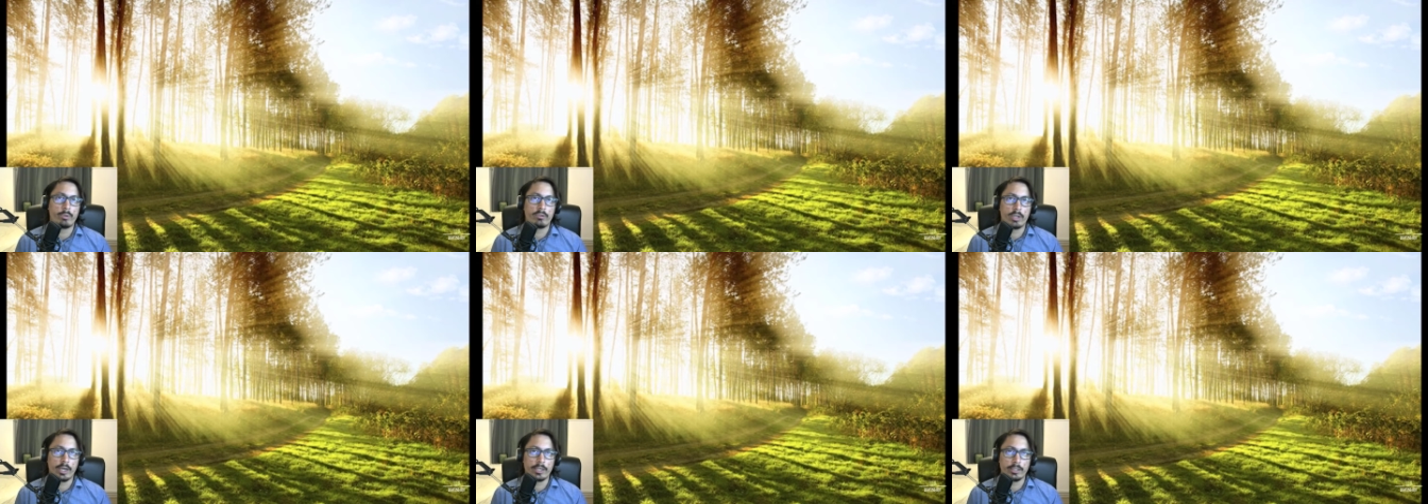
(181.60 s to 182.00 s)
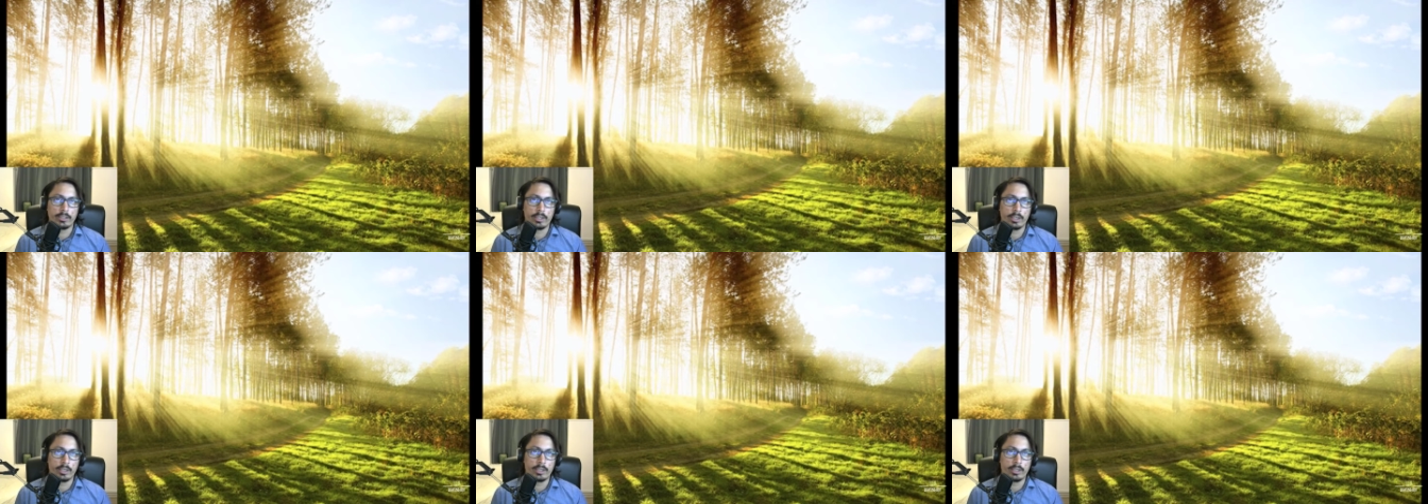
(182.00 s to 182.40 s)
of
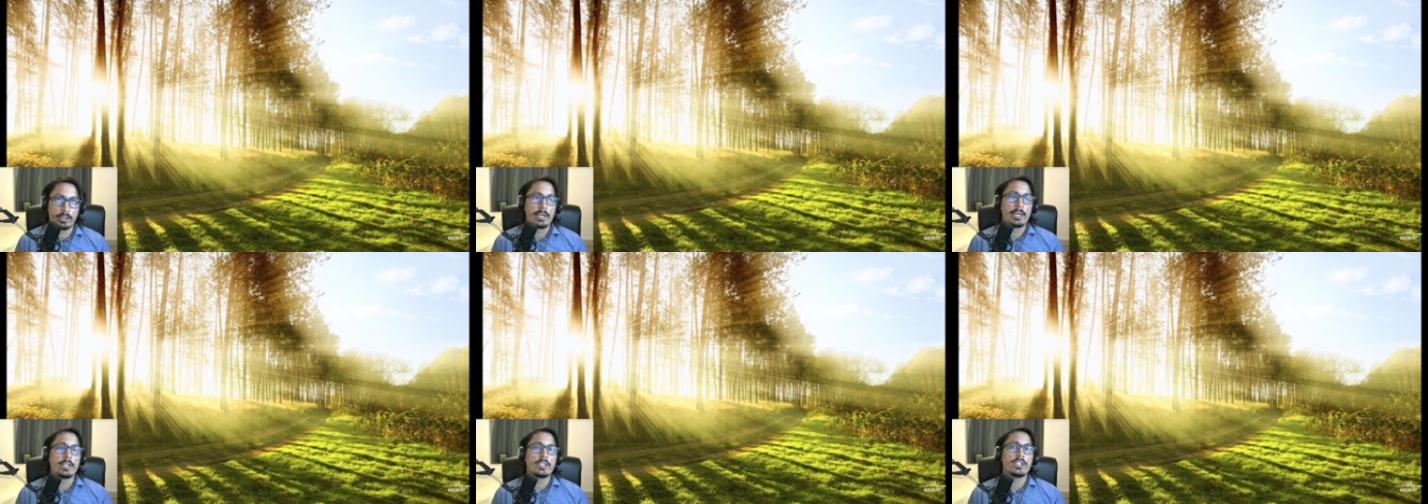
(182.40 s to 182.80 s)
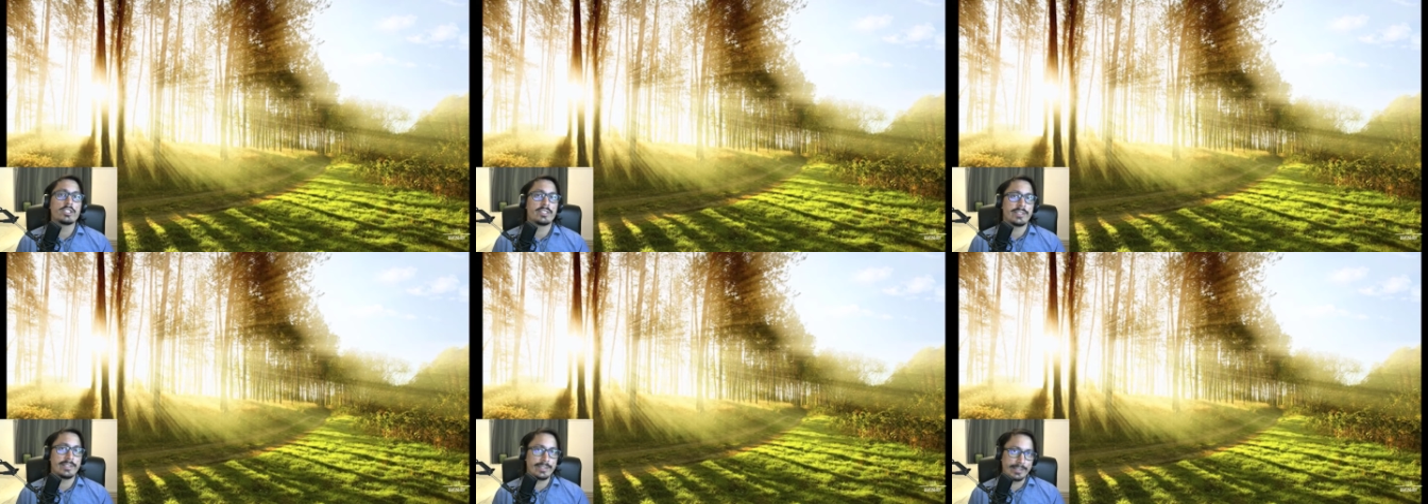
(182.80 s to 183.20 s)
lighting
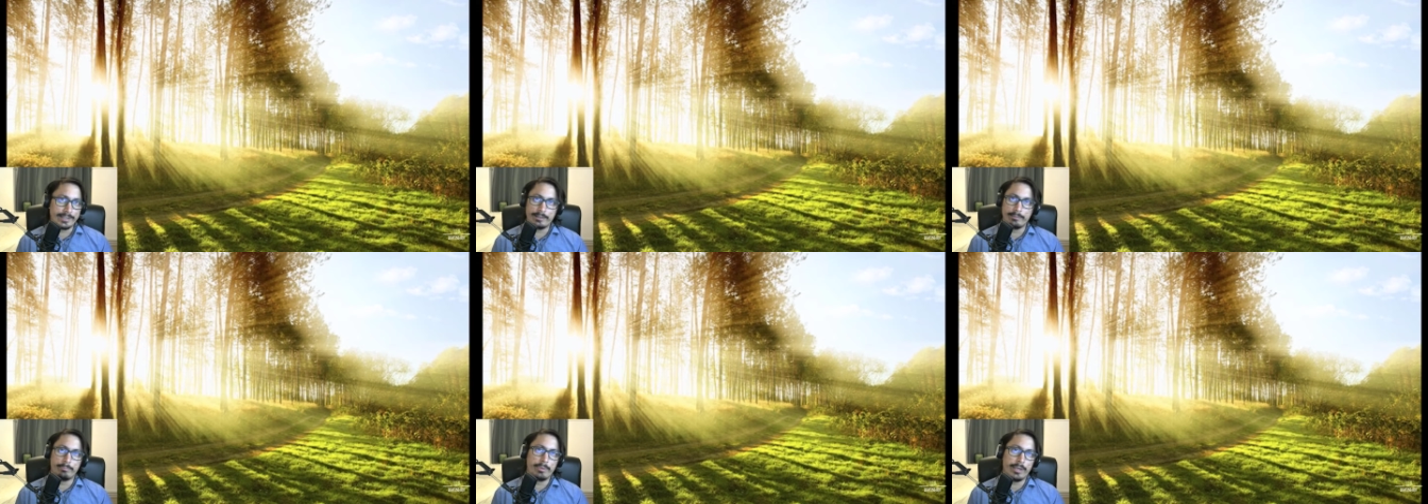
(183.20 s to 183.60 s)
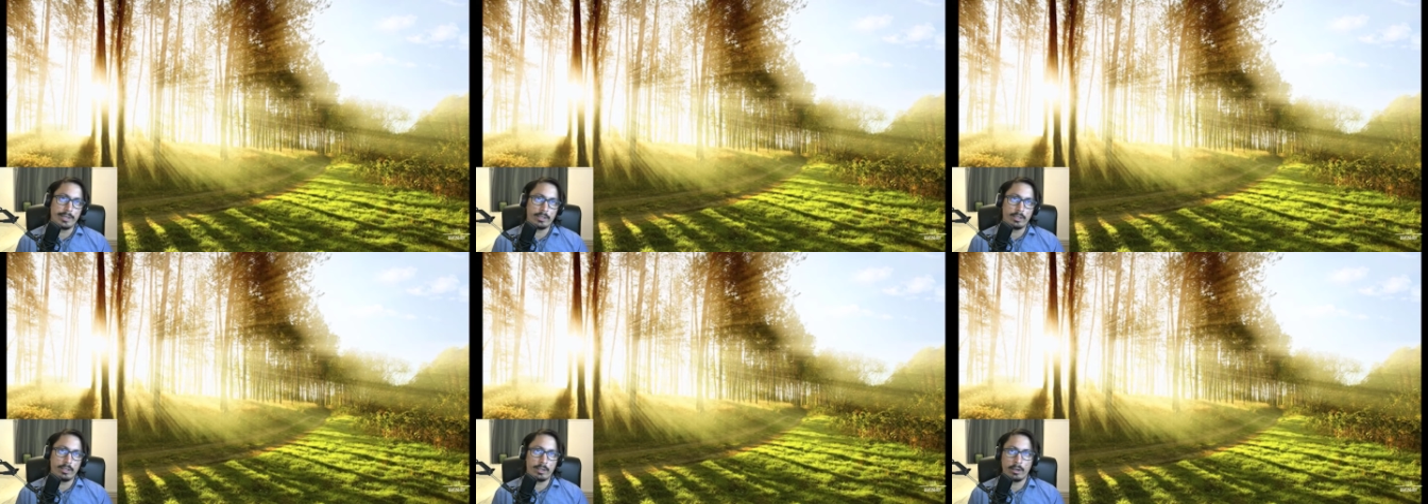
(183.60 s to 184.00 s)
just a little
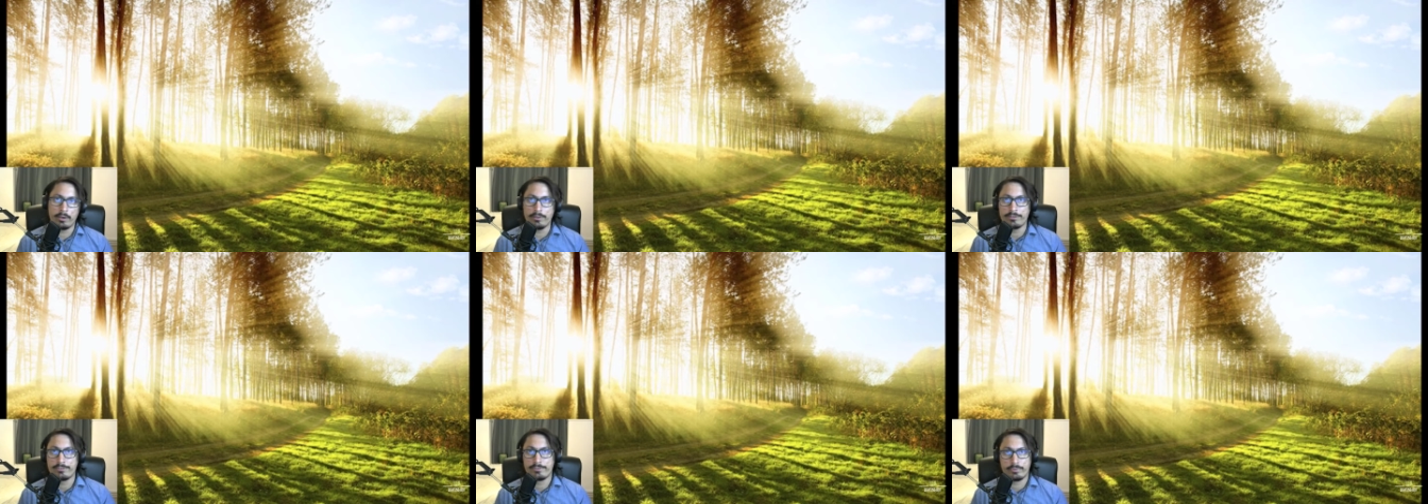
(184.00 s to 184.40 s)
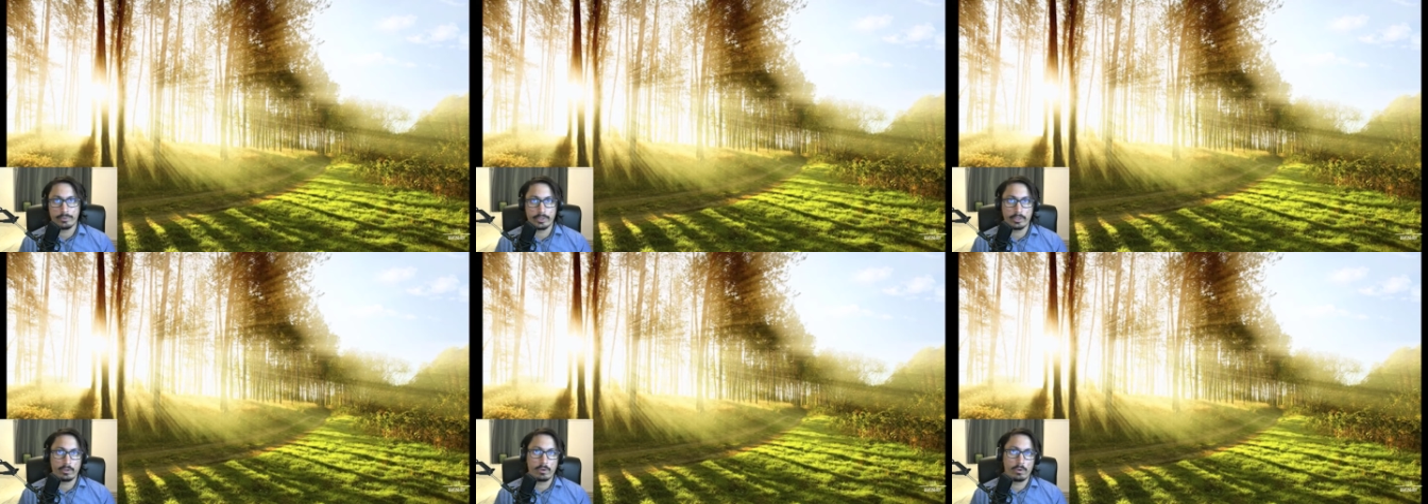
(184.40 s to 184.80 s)
bit in this
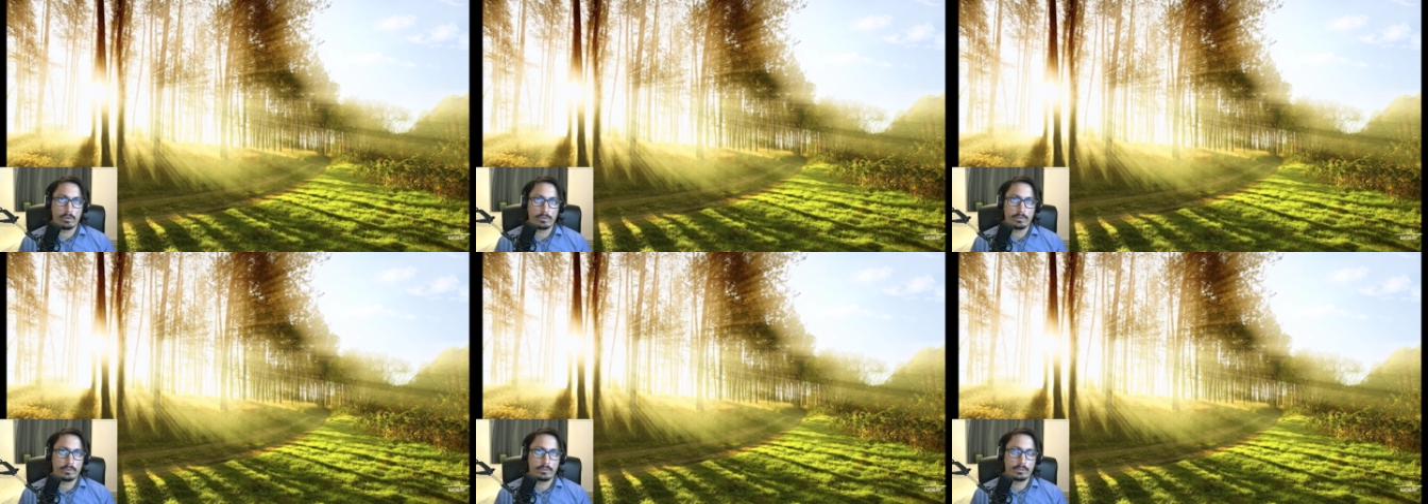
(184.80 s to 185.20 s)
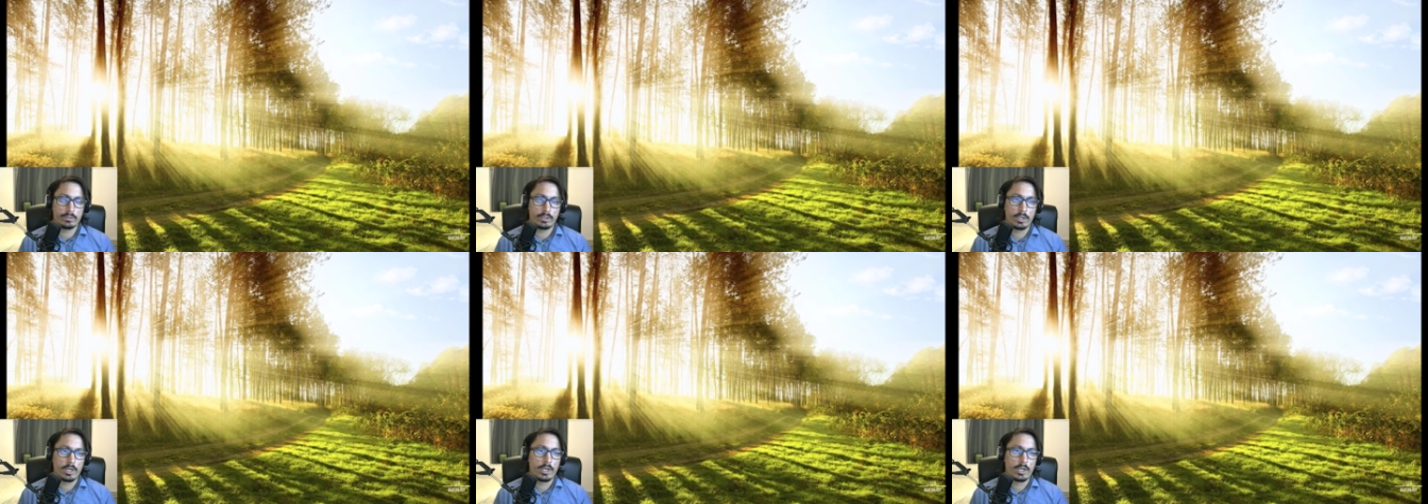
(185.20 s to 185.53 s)
free course.